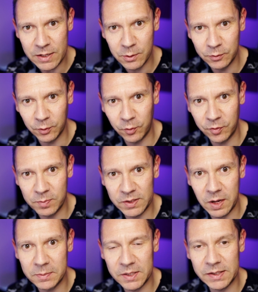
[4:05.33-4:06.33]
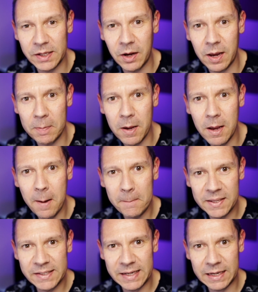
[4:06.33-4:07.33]
useful from time to time,
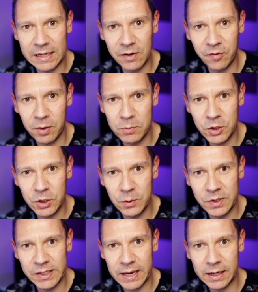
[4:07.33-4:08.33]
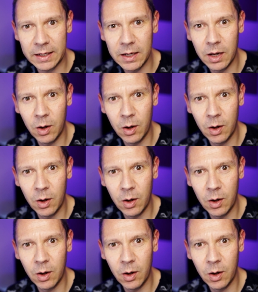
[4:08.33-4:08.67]
particularly if I'm shooting